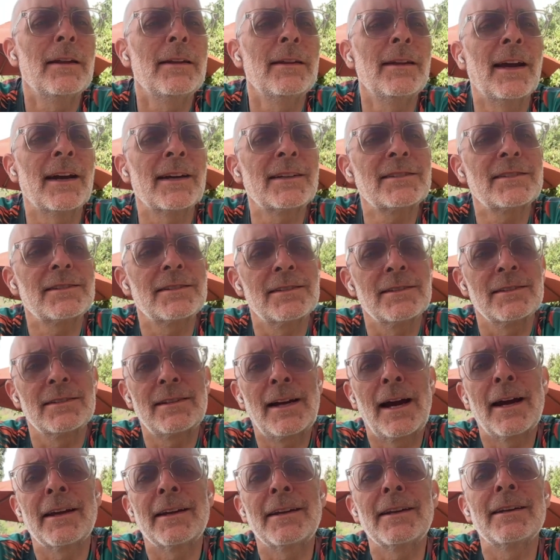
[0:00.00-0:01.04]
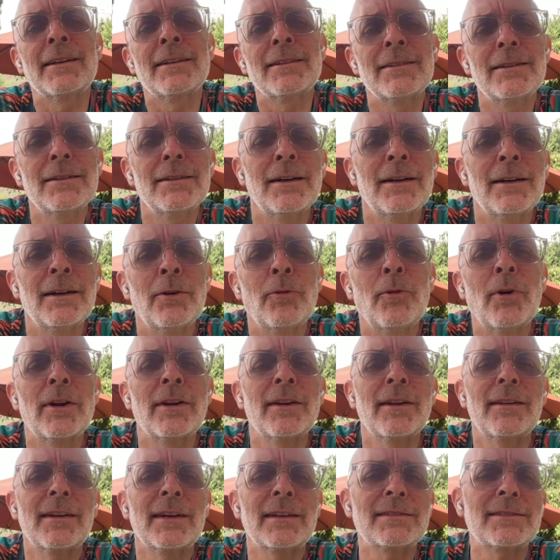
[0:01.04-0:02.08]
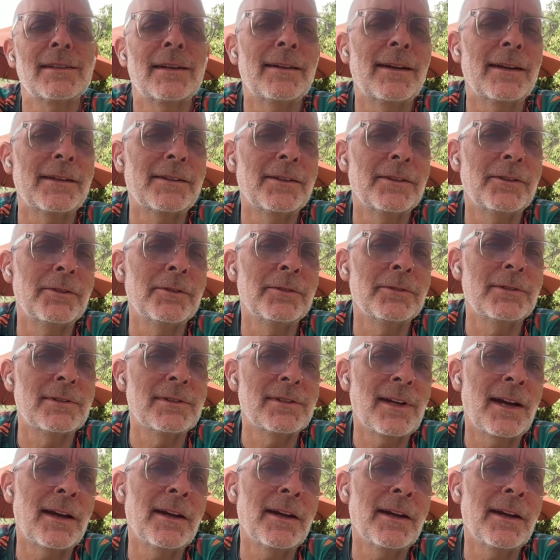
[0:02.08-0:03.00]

Next is hiking. One of the things I like to do is